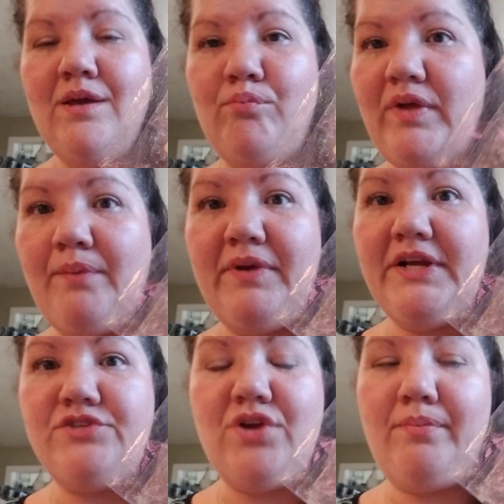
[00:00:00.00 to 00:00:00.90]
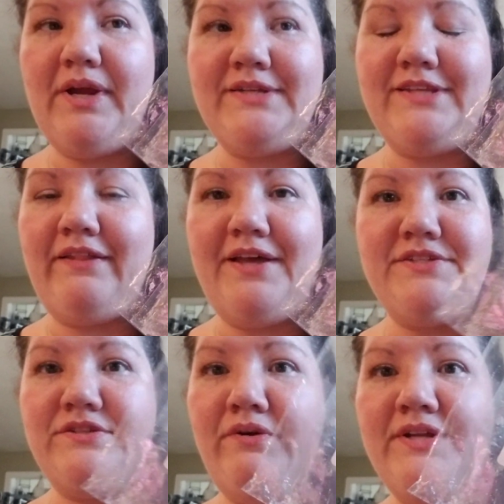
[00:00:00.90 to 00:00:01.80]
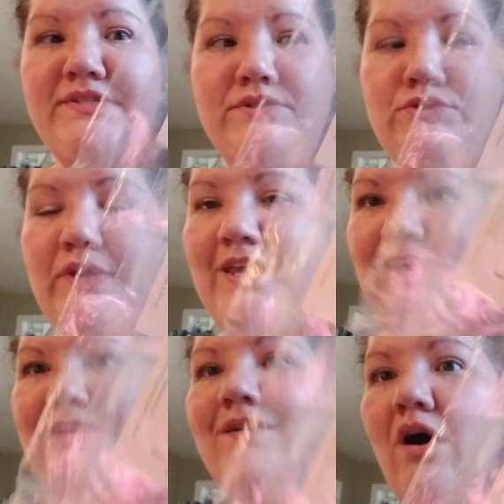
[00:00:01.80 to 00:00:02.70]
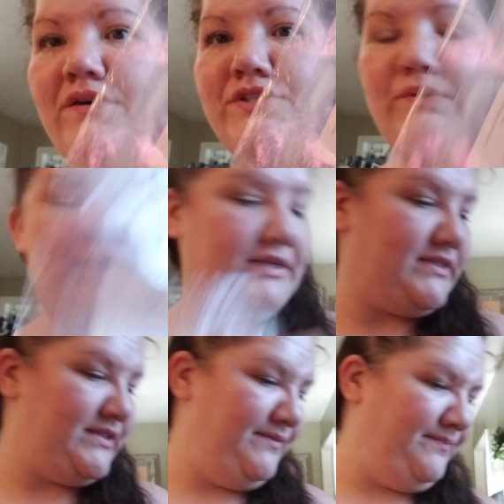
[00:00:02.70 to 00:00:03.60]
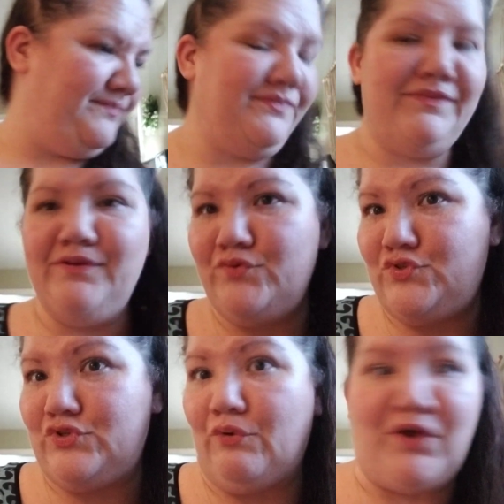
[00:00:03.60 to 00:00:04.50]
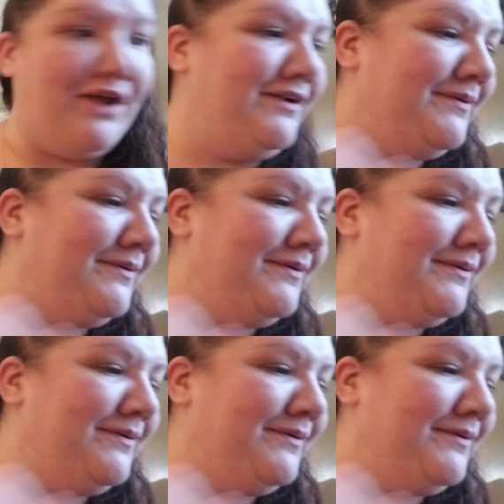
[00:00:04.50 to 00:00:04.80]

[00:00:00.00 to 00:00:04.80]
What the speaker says: blackberry, strawberry, say less. Donuts and zucchini, also yes. So good.